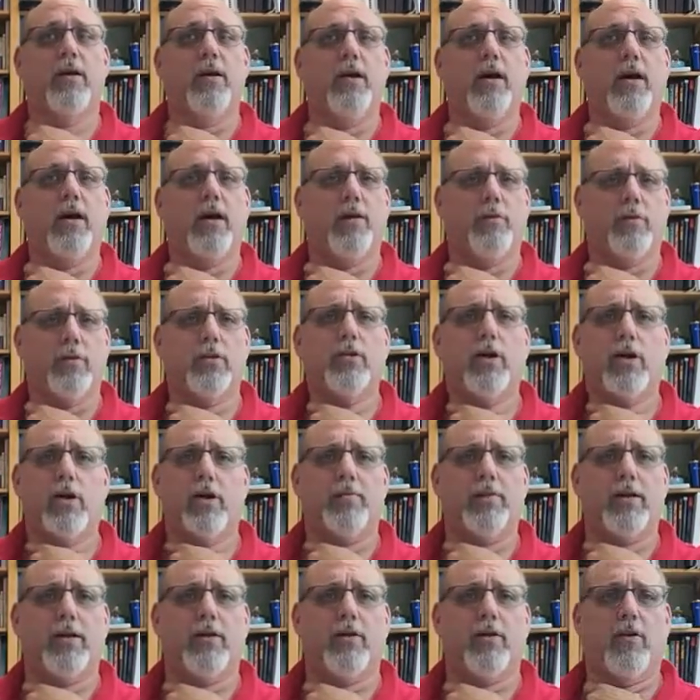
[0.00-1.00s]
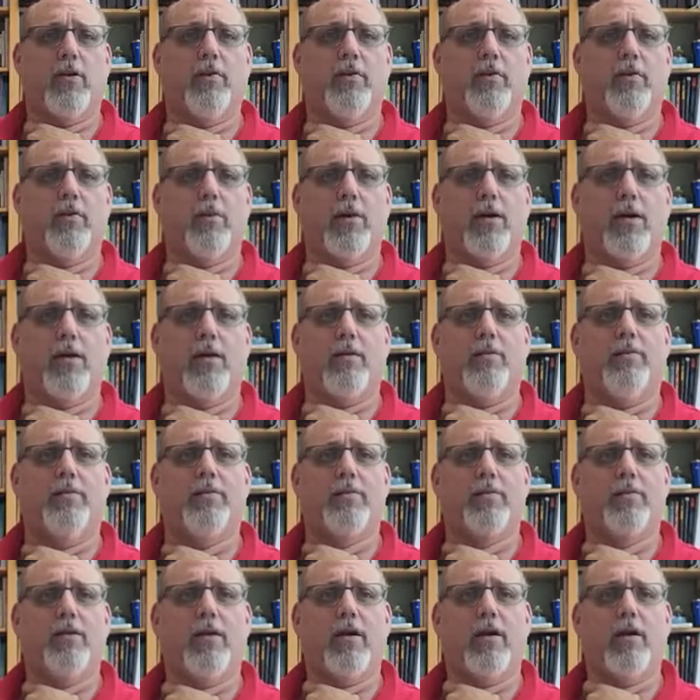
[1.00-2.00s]
We'll talk about those as well,
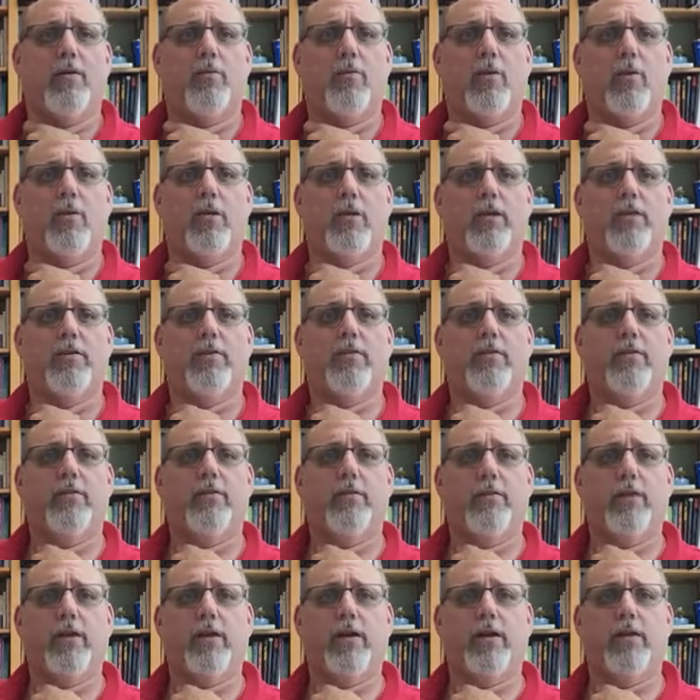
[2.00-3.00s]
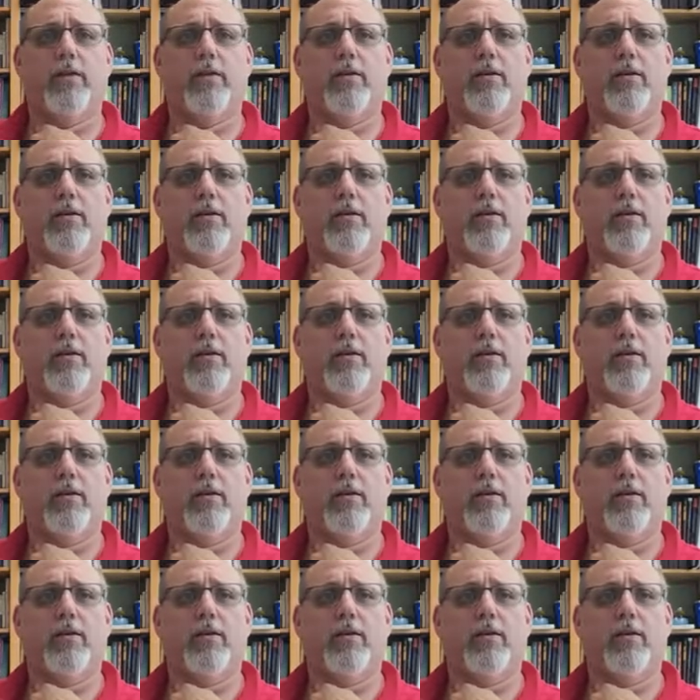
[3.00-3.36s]
rolling into this weekend.